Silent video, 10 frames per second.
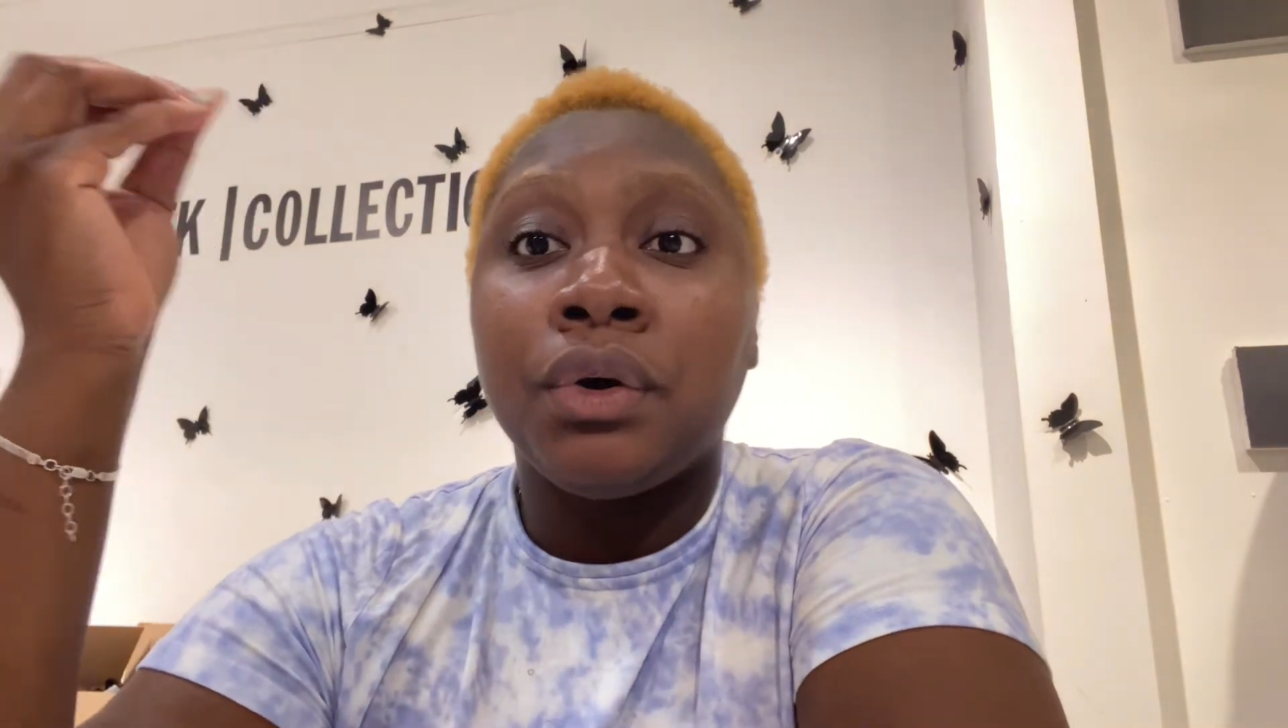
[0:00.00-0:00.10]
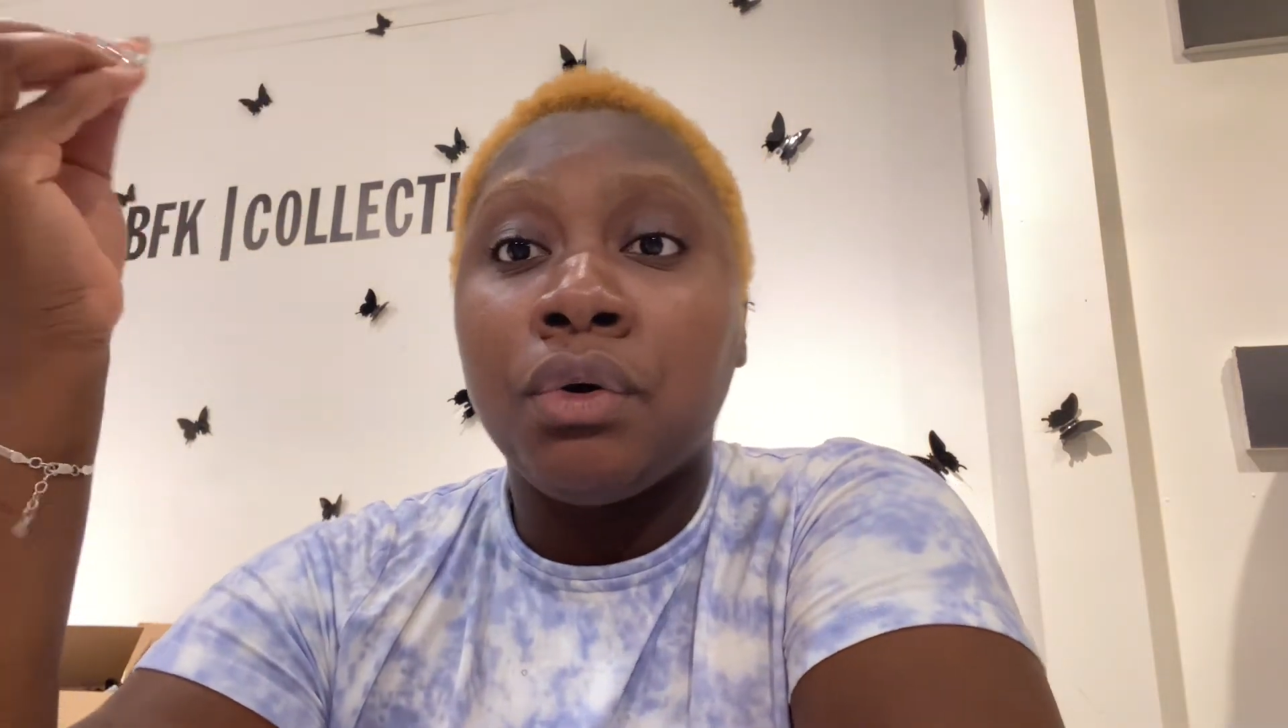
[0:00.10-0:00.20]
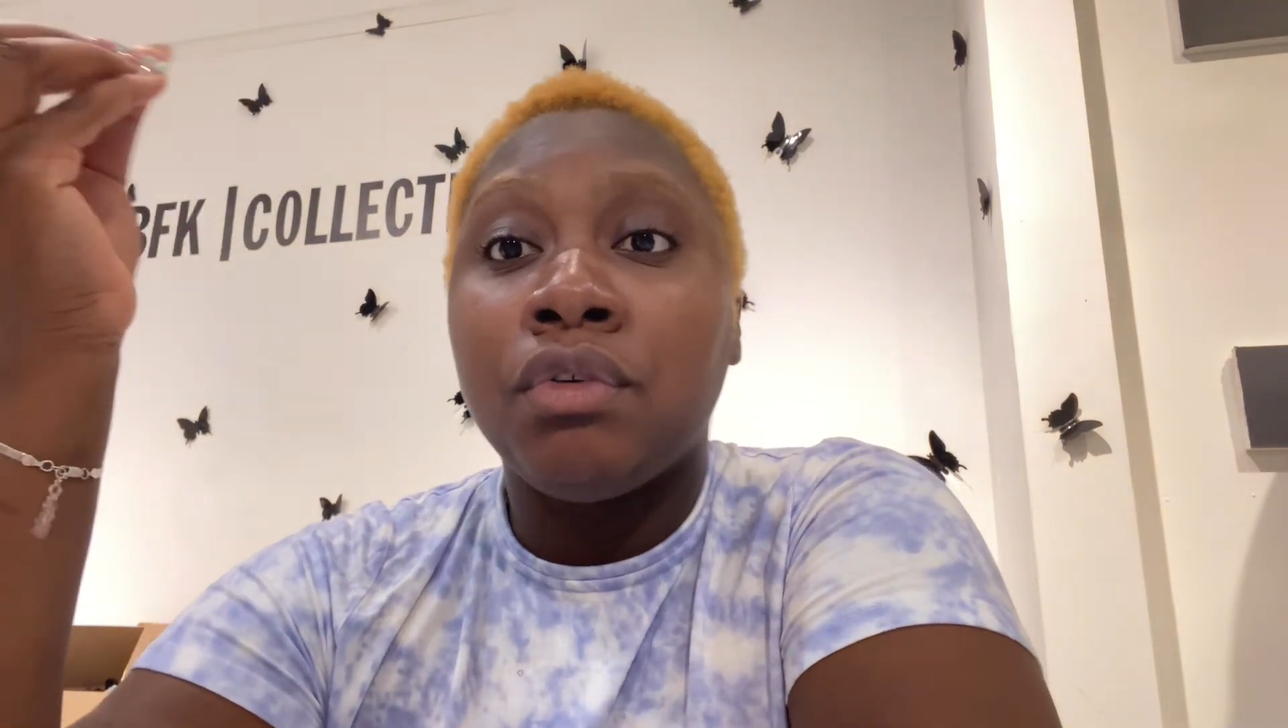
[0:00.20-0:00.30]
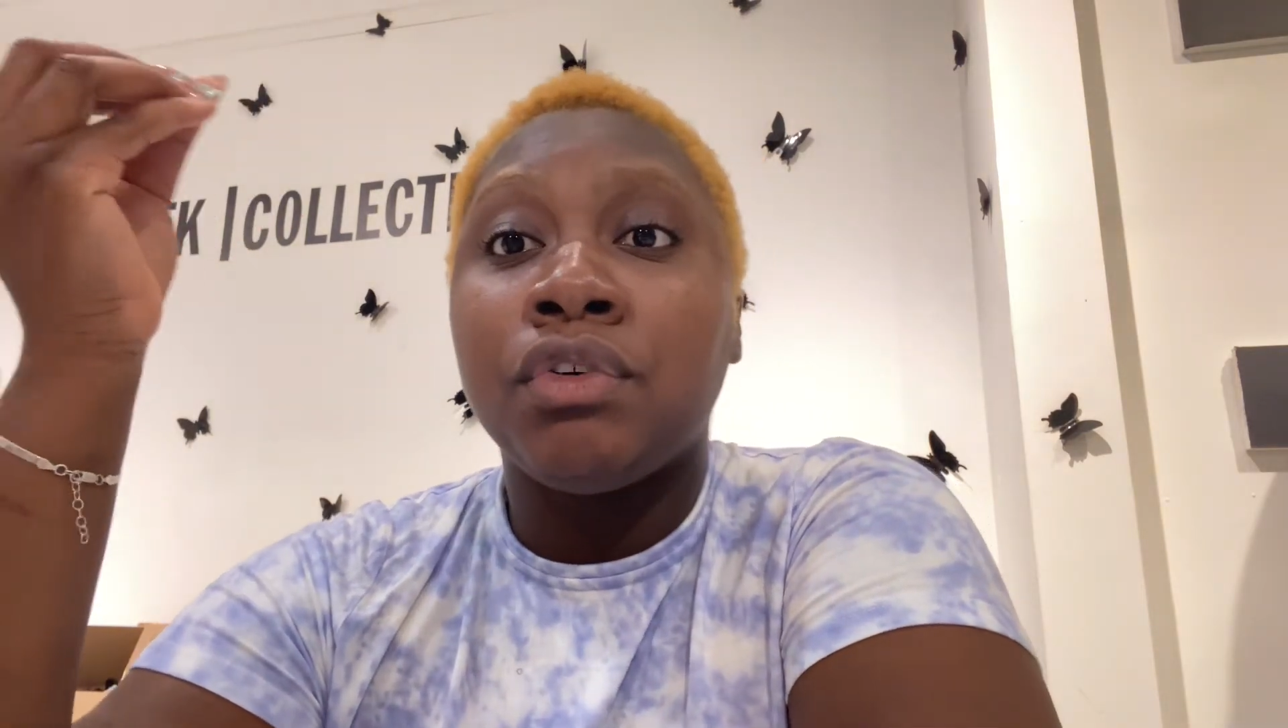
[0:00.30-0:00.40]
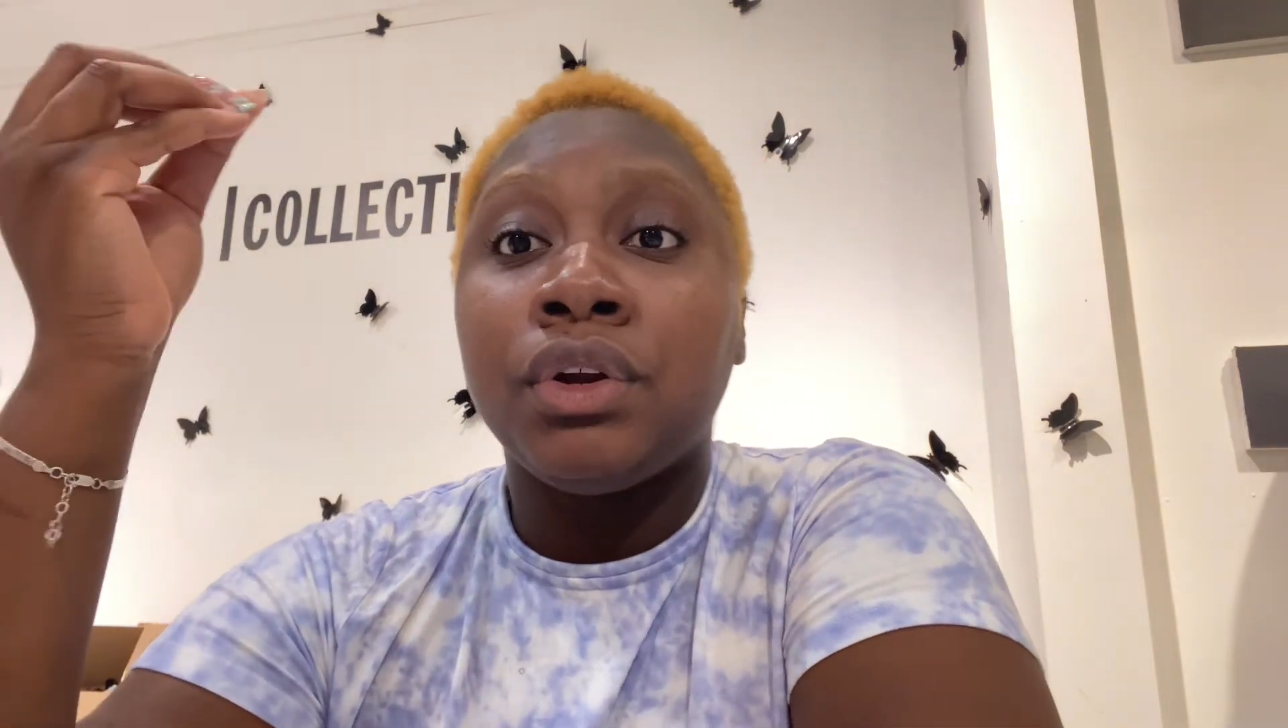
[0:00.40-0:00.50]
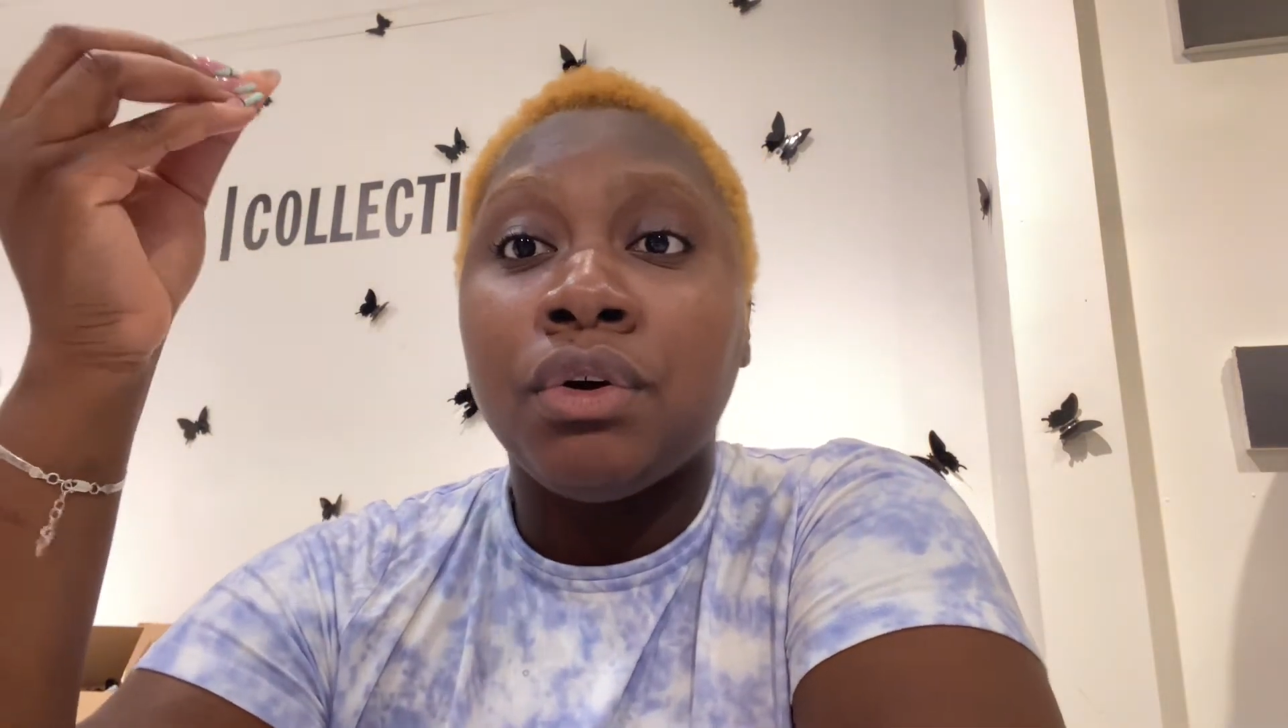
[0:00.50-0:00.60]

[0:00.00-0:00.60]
over and